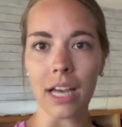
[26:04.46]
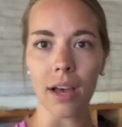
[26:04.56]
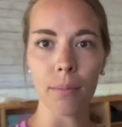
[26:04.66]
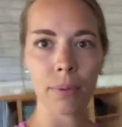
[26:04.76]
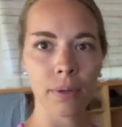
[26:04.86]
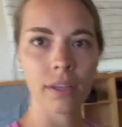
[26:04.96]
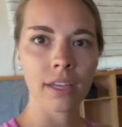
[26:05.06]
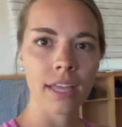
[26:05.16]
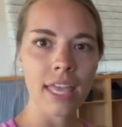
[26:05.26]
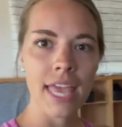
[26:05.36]
up
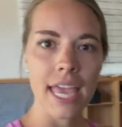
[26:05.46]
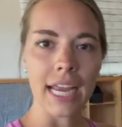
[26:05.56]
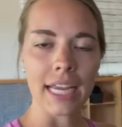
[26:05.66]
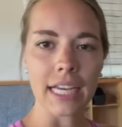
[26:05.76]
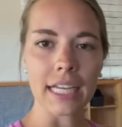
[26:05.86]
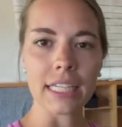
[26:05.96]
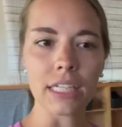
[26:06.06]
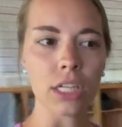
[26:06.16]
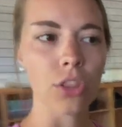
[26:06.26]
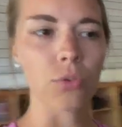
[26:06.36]
and
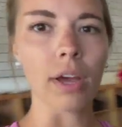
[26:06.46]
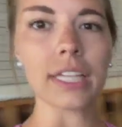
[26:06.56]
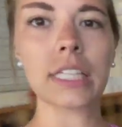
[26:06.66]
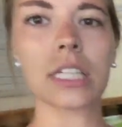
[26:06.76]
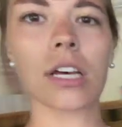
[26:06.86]
the rest